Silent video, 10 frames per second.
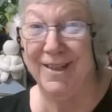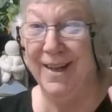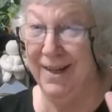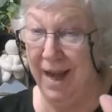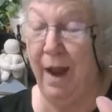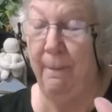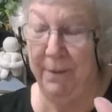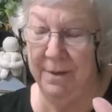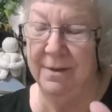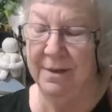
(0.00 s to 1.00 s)
It
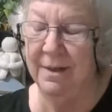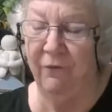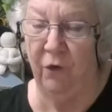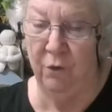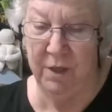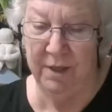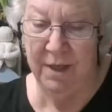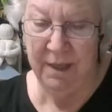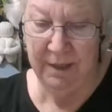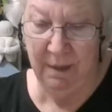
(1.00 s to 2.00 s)
happens, folks.
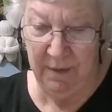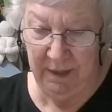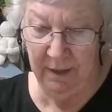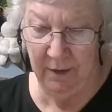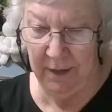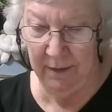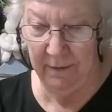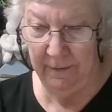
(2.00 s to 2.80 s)
Let me tell you.